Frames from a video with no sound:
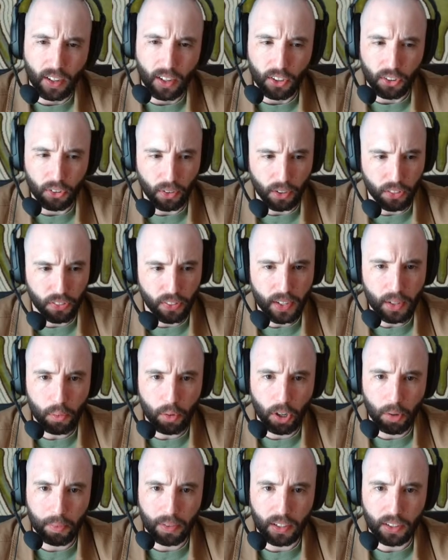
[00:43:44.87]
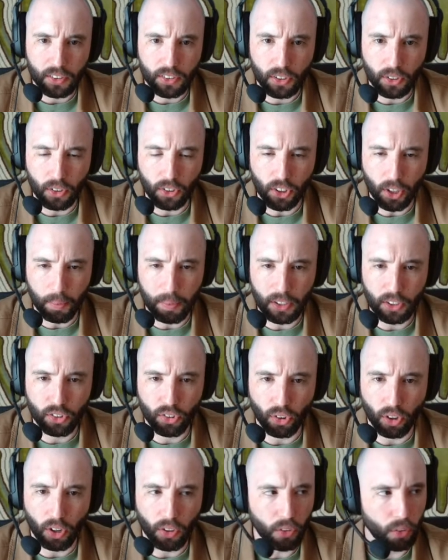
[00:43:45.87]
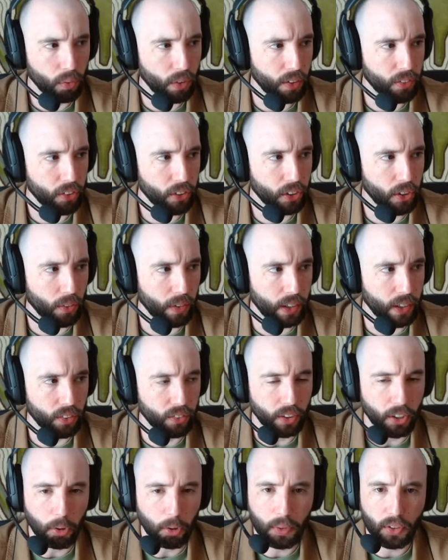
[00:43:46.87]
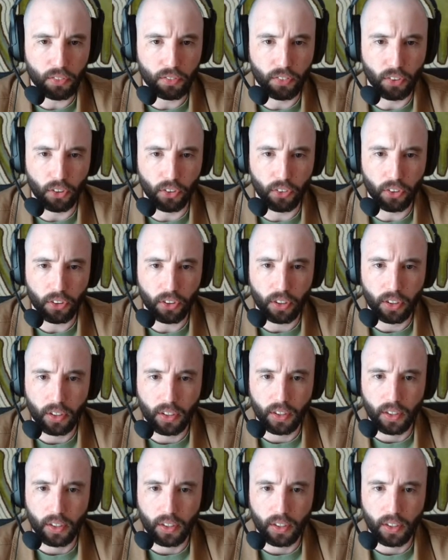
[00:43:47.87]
So I think what I'm going to do is I'm going to draw the river going a little bit further,